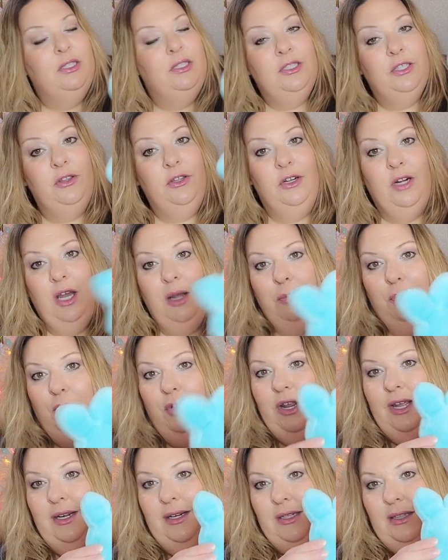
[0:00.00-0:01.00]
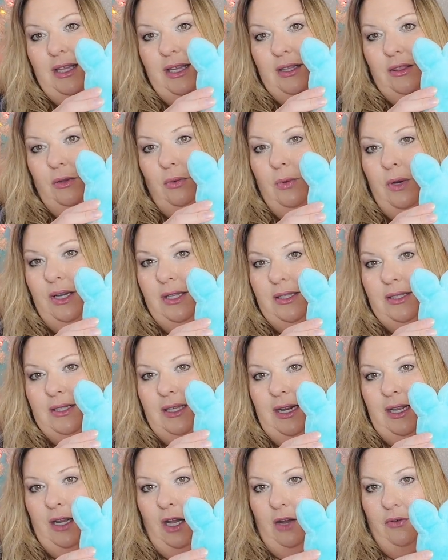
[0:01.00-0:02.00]
So they're not branded like the ones
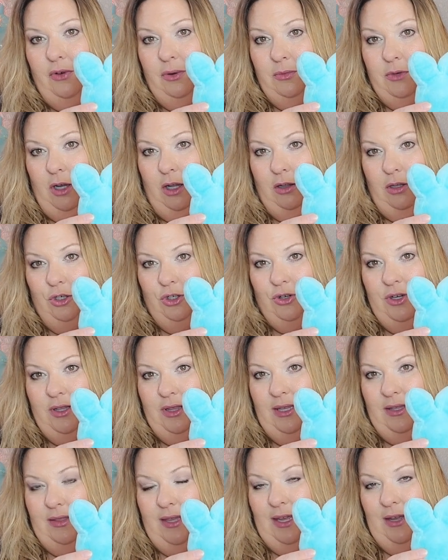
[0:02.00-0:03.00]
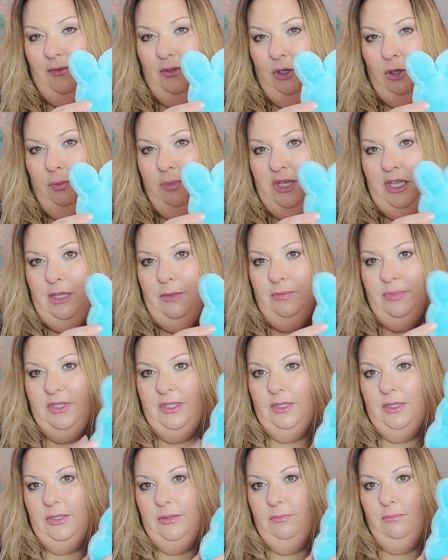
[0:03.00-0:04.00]
that I got from Dollar Tree. Like they have little
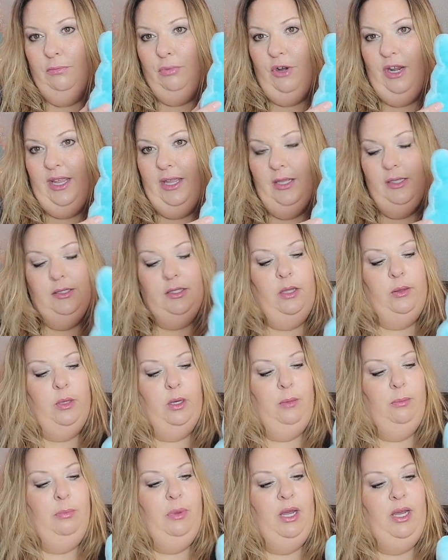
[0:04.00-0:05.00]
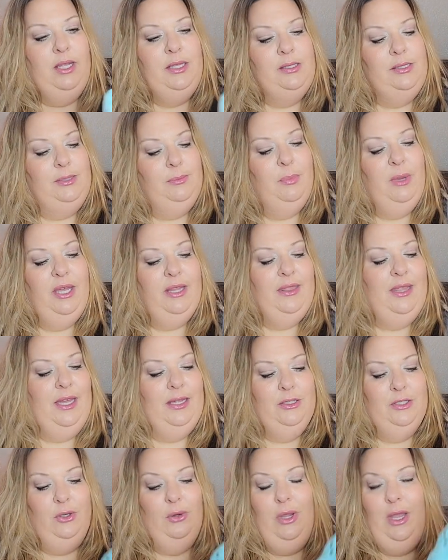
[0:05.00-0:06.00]
Peeps brands on their butts, but
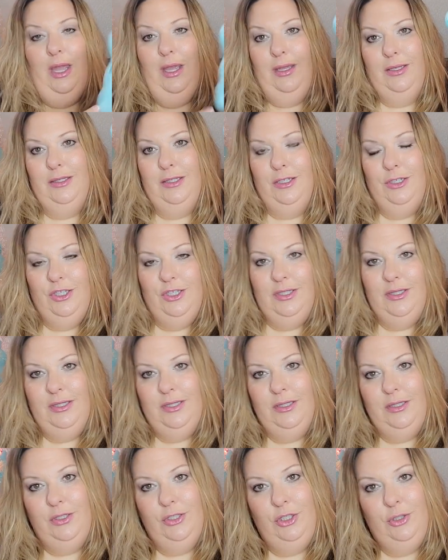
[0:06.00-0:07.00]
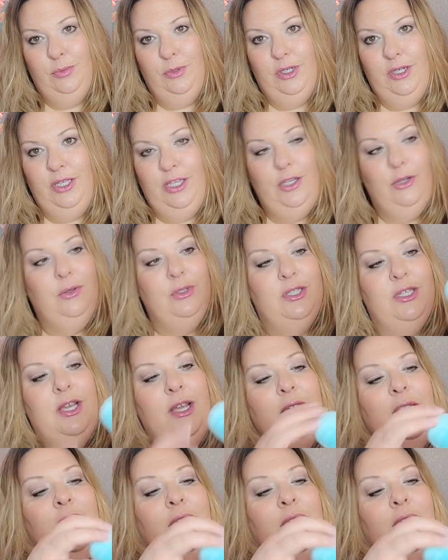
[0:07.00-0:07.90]
that's okay because they're just still super cute.